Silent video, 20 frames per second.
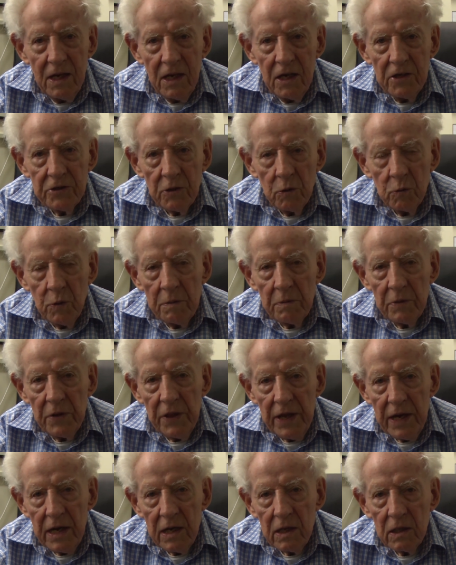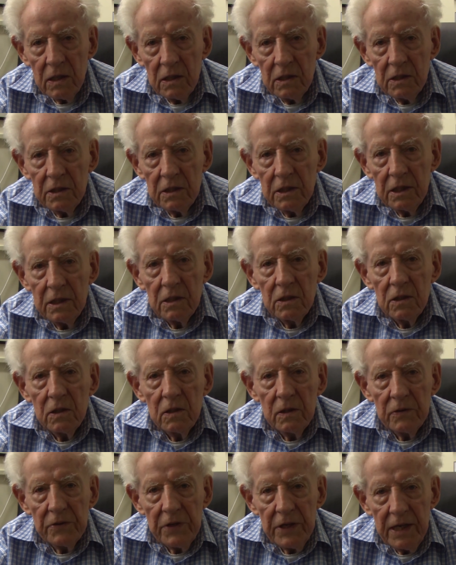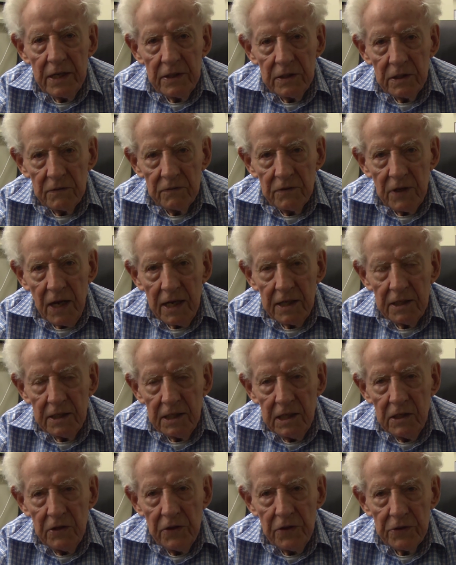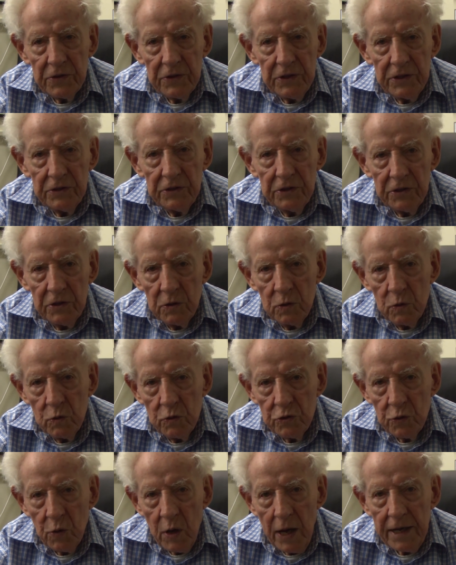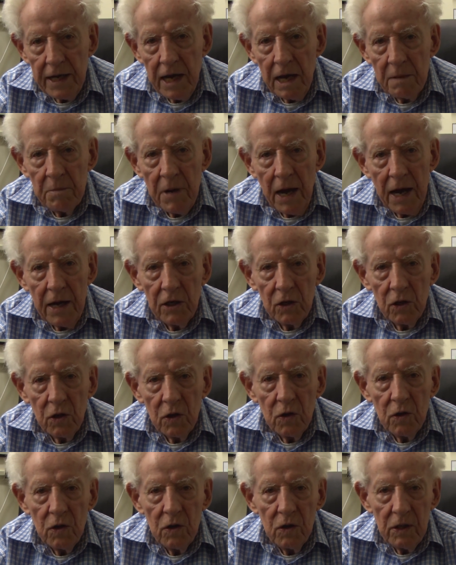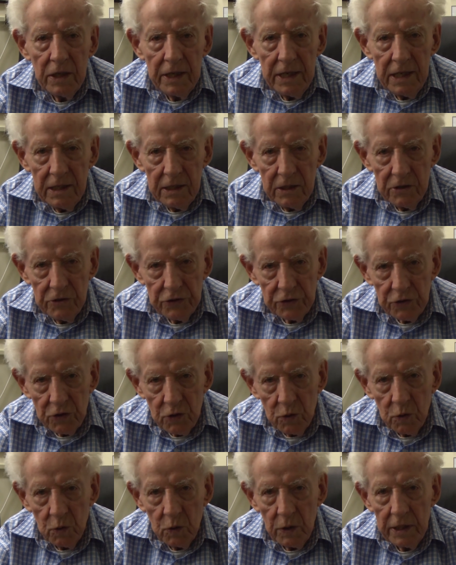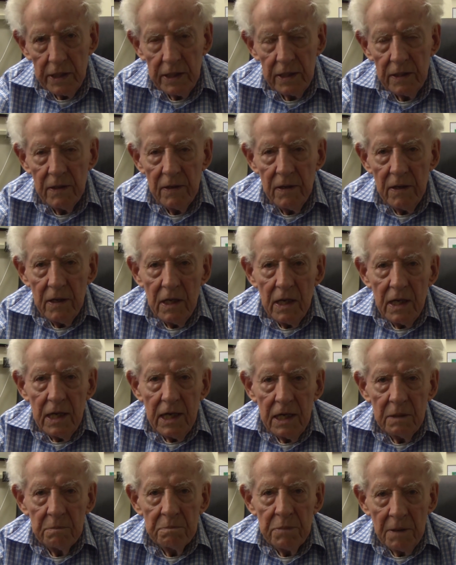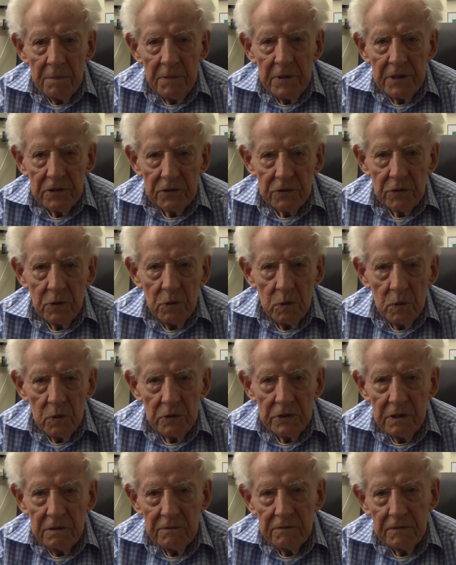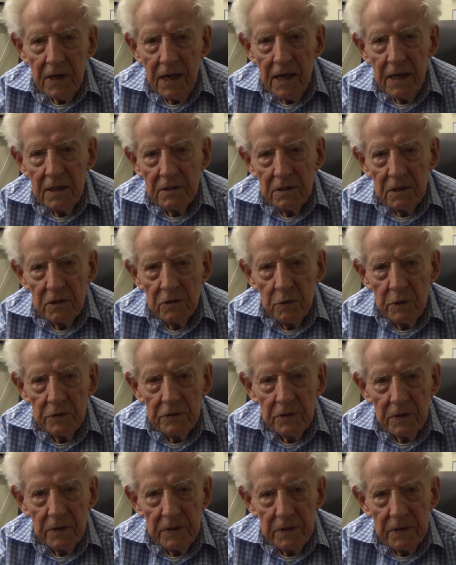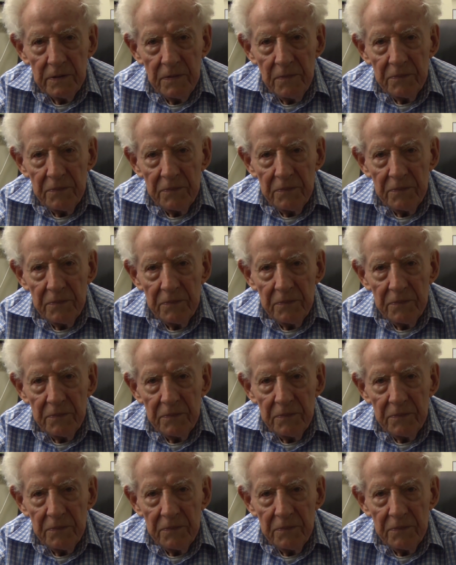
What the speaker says: So we were there until the end of 1932. So I got my early schooling in public schools in France and Switzerland,